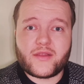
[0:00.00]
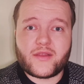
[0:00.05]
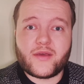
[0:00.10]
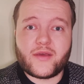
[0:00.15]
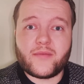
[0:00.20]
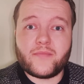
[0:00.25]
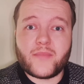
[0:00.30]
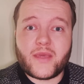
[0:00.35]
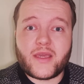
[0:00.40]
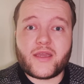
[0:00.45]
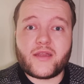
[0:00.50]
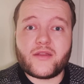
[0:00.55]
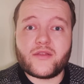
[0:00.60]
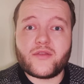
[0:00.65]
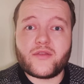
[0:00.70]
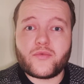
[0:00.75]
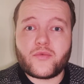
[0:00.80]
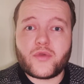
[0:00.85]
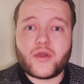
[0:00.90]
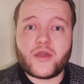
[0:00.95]
that
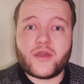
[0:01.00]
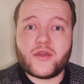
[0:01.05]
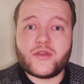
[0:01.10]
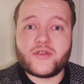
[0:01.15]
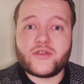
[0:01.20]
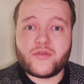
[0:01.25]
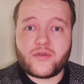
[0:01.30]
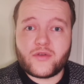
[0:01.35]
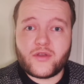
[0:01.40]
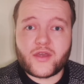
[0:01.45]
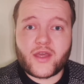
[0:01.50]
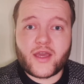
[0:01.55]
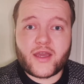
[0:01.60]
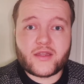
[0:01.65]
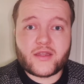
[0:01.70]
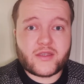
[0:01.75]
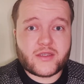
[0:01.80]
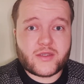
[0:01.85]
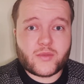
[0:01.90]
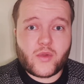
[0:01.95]
mean the word you're
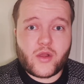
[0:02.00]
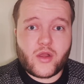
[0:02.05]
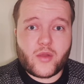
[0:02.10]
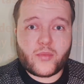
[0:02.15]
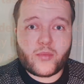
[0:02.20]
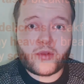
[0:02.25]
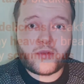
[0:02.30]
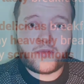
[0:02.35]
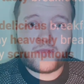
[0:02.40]
looking to swap.